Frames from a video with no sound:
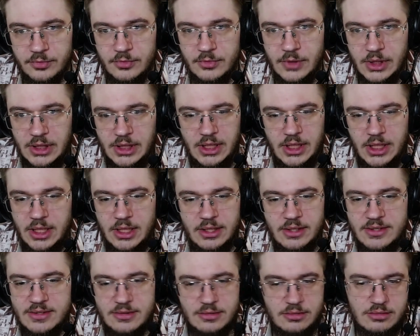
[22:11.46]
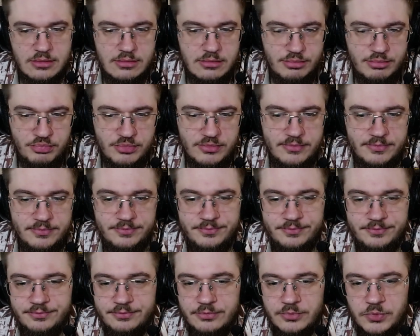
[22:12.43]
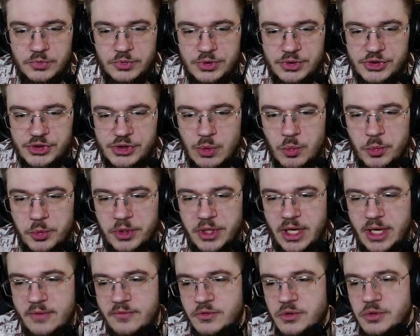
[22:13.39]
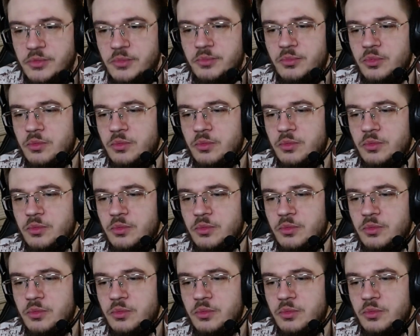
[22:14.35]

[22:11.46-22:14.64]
And someone have to